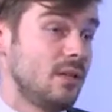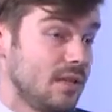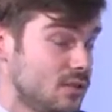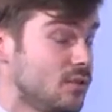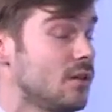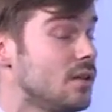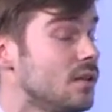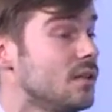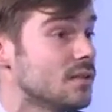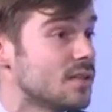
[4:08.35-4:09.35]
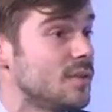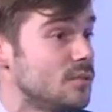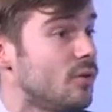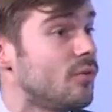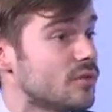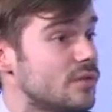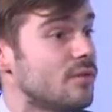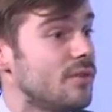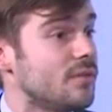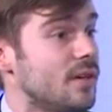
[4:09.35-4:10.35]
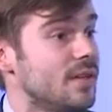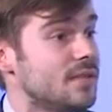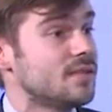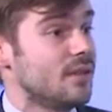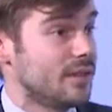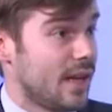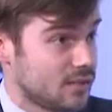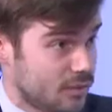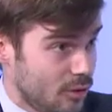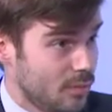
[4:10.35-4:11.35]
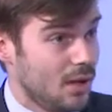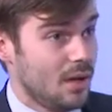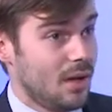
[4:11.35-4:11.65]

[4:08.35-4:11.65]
Historically, CMS Bureau Francis Lefebvre is a tax firm,